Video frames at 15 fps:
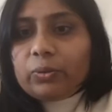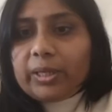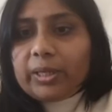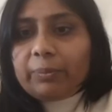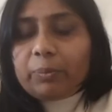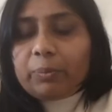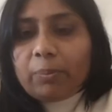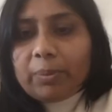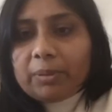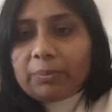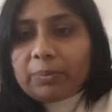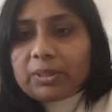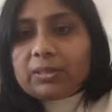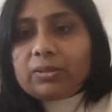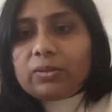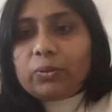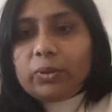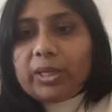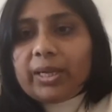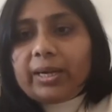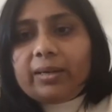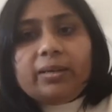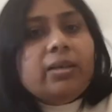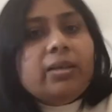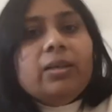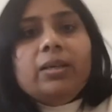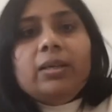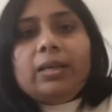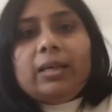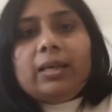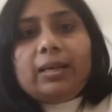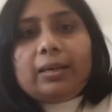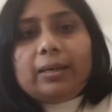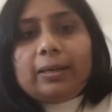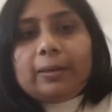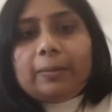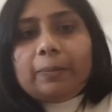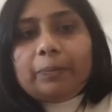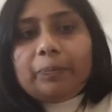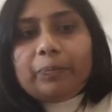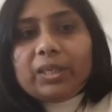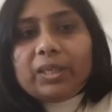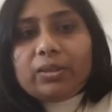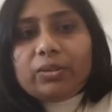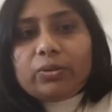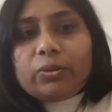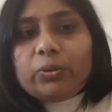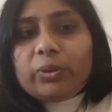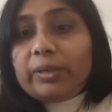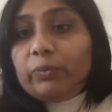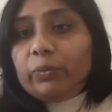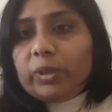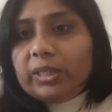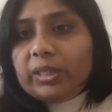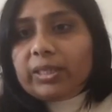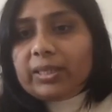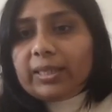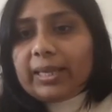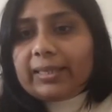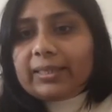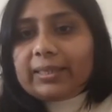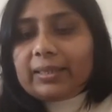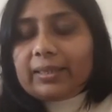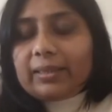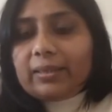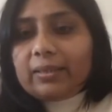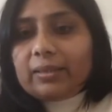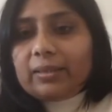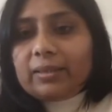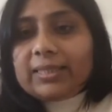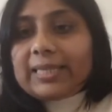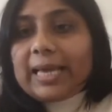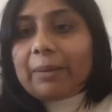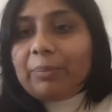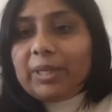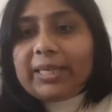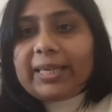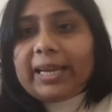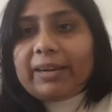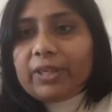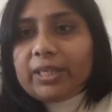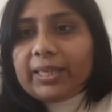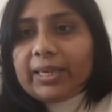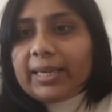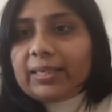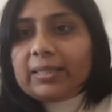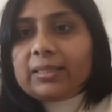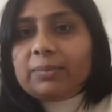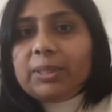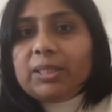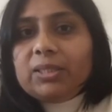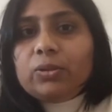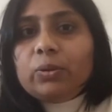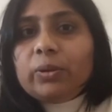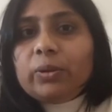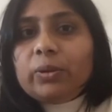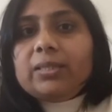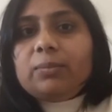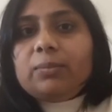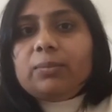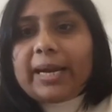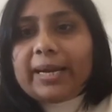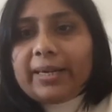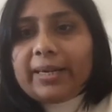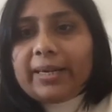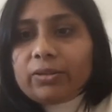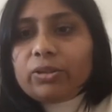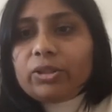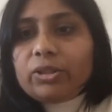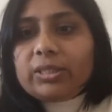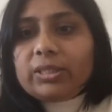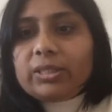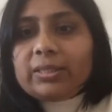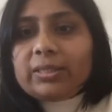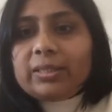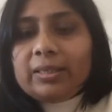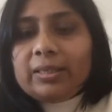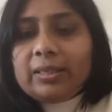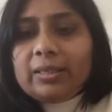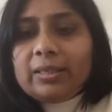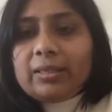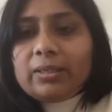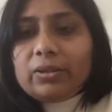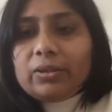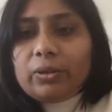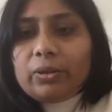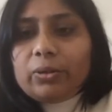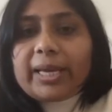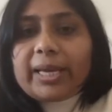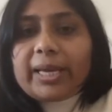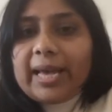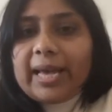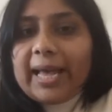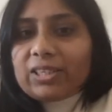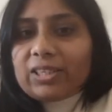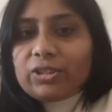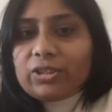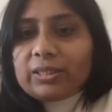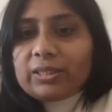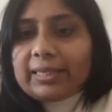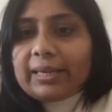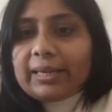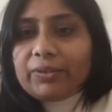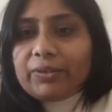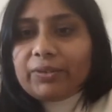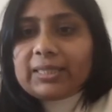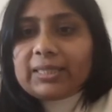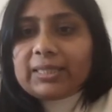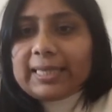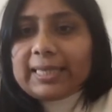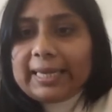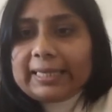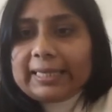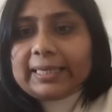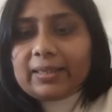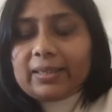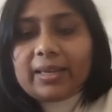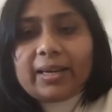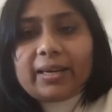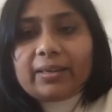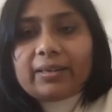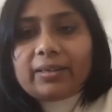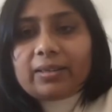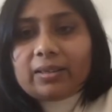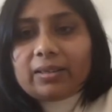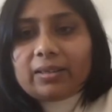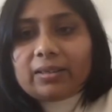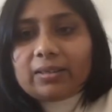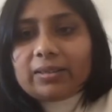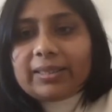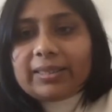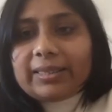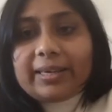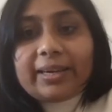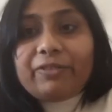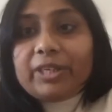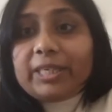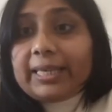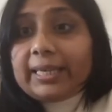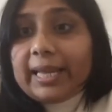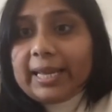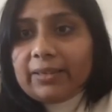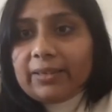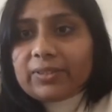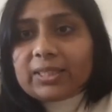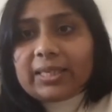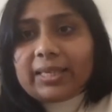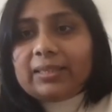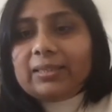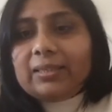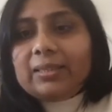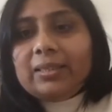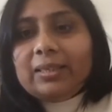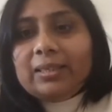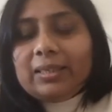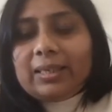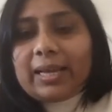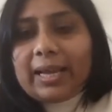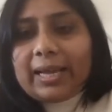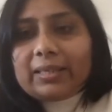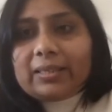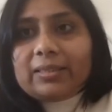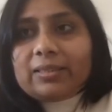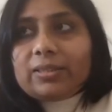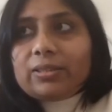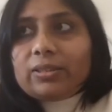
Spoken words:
their pop-ups, through their you know, through their work that is happening every day. And it's been so inspiring to just, you know, look at the actions that everyone's taking in their everyday lives, and